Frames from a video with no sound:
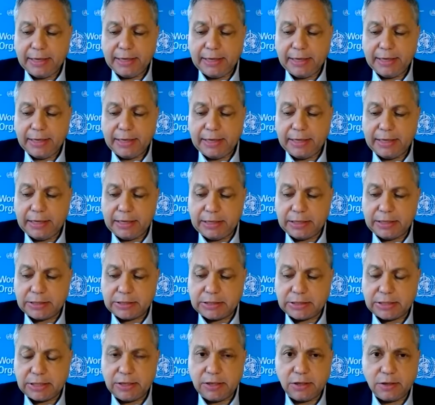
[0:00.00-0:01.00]
is
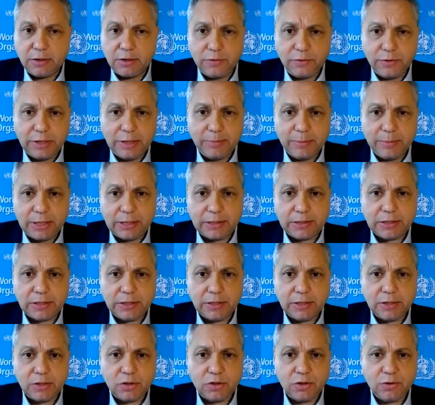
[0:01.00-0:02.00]
an agreement
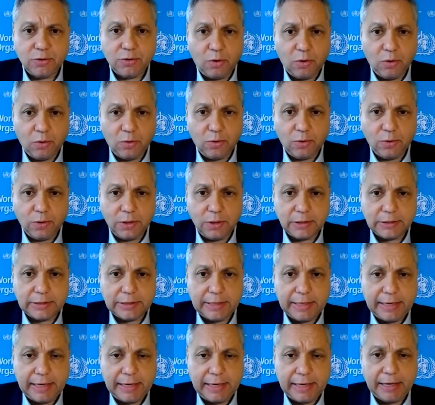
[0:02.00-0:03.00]
to hold
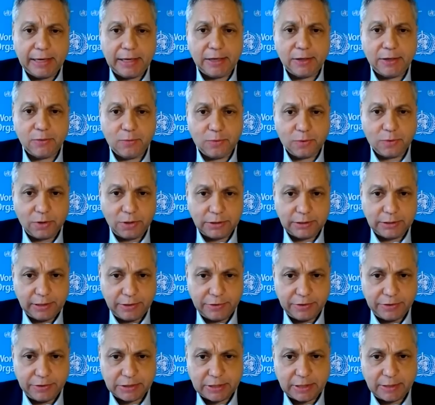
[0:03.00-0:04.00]
a World
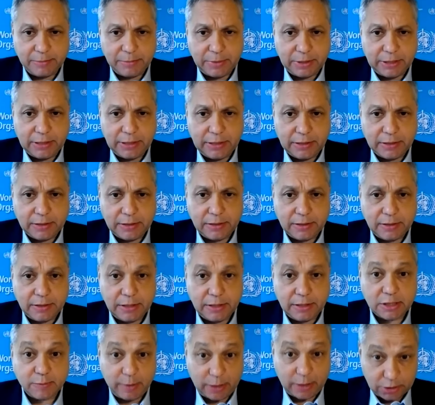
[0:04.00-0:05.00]
Health Assembly,
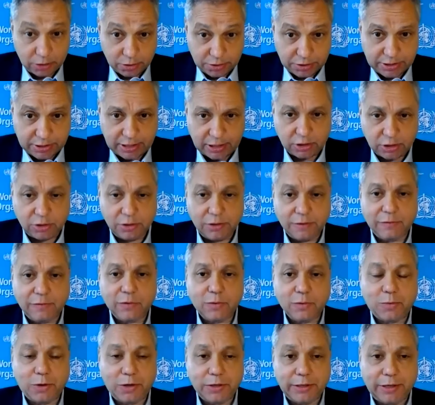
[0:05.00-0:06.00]
a special session of
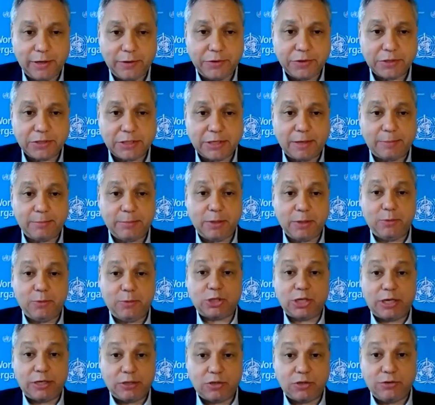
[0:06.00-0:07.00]
the World Health Assembly,
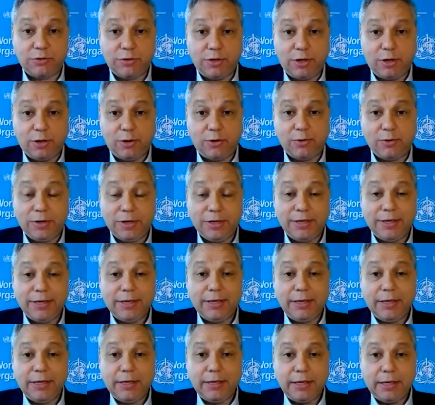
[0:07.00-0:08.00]
which, as you know,
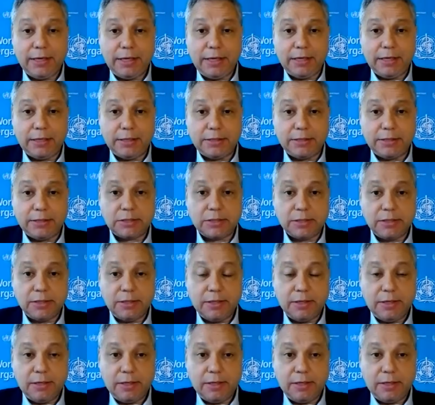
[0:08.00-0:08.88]
is